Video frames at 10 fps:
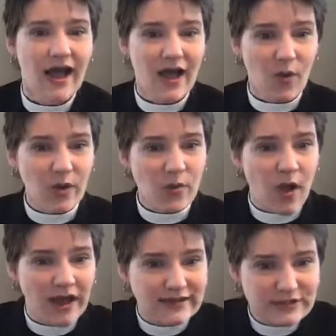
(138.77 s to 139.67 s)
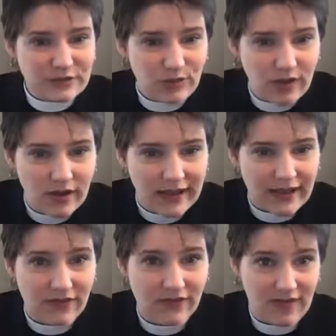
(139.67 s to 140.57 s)
We want to
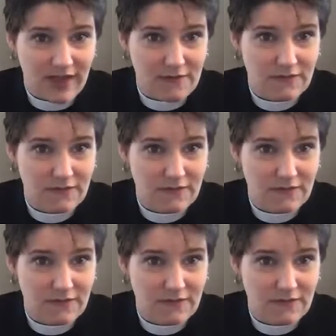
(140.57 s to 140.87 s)
get safe.